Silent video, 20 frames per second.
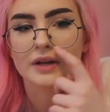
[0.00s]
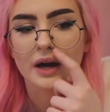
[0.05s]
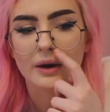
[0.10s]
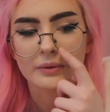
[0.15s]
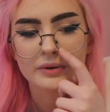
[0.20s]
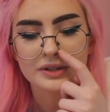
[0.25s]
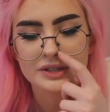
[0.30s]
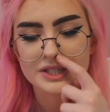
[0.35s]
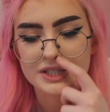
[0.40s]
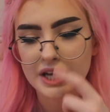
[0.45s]
I
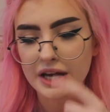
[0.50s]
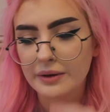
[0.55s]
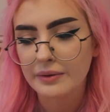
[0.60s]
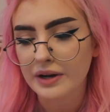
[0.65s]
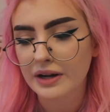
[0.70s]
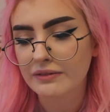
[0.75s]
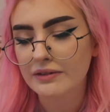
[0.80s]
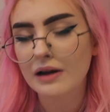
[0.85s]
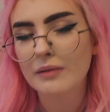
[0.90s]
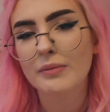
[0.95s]
will say,
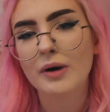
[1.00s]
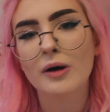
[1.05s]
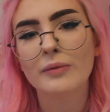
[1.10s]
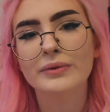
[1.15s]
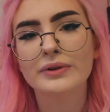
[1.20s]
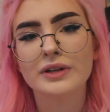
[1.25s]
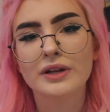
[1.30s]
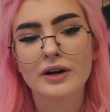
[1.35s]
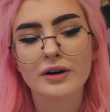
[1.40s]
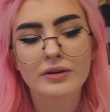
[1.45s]
whenever I'm
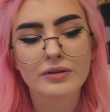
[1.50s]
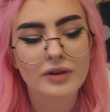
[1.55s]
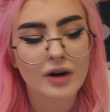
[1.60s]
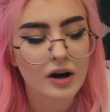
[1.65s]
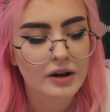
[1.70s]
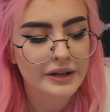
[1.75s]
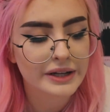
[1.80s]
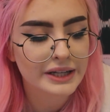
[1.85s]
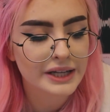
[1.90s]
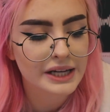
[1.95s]
home alone,
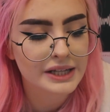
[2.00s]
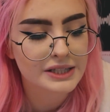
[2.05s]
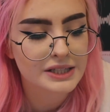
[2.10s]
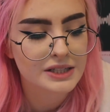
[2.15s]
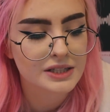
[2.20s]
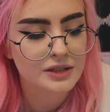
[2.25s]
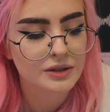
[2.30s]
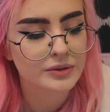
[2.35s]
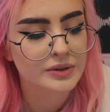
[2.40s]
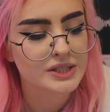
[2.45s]
all I like
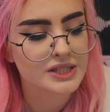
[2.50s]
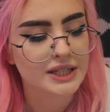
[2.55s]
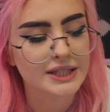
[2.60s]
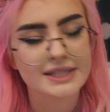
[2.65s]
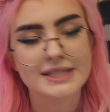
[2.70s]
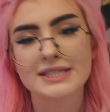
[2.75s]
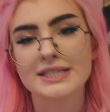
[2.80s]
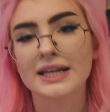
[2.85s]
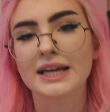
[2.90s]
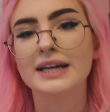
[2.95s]
to do is,
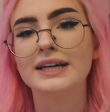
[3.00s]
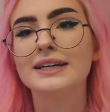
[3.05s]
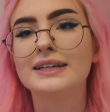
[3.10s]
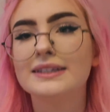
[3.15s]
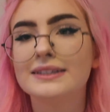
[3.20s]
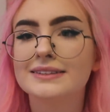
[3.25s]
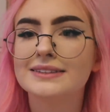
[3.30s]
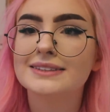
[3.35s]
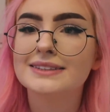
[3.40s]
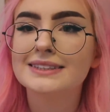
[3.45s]
like, sing.
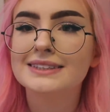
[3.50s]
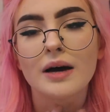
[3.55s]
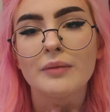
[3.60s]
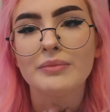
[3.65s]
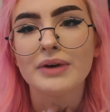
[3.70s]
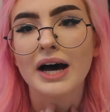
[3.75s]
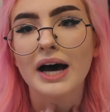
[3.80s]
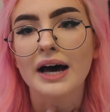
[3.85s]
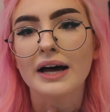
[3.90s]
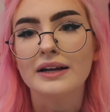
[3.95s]

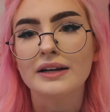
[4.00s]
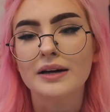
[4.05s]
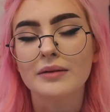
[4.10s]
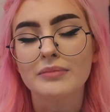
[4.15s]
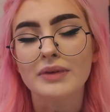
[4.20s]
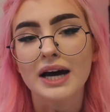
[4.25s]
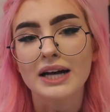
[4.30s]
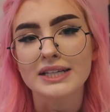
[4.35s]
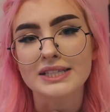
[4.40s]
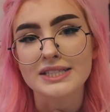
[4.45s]
I'm not
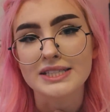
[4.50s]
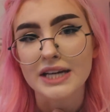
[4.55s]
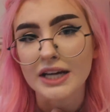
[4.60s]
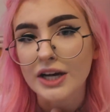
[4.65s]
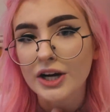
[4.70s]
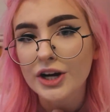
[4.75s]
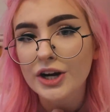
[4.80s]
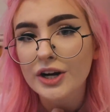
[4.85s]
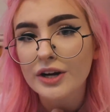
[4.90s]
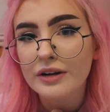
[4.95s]
a
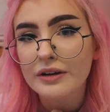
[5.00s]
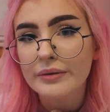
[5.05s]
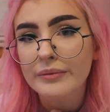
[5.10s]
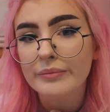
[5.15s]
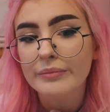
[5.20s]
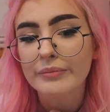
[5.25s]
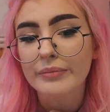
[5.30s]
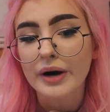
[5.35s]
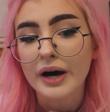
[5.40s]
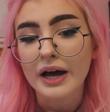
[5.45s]
singer,
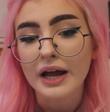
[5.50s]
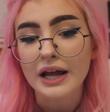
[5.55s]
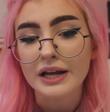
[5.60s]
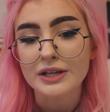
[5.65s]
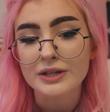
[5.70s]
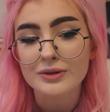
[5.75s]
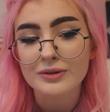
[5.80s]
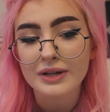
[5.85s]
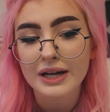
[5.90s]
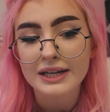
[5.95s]
but I
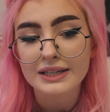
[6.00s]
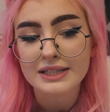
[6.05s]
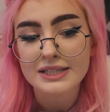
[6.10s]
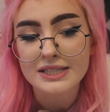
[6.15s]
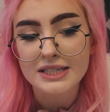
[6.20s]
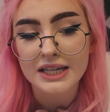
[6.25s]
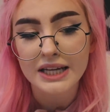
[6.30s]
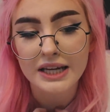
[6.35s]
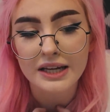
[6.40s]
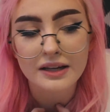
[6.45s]
do like to
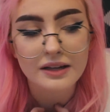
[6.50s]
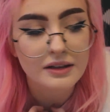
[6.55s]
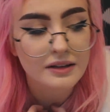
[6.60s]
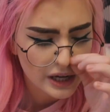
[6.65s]
sing.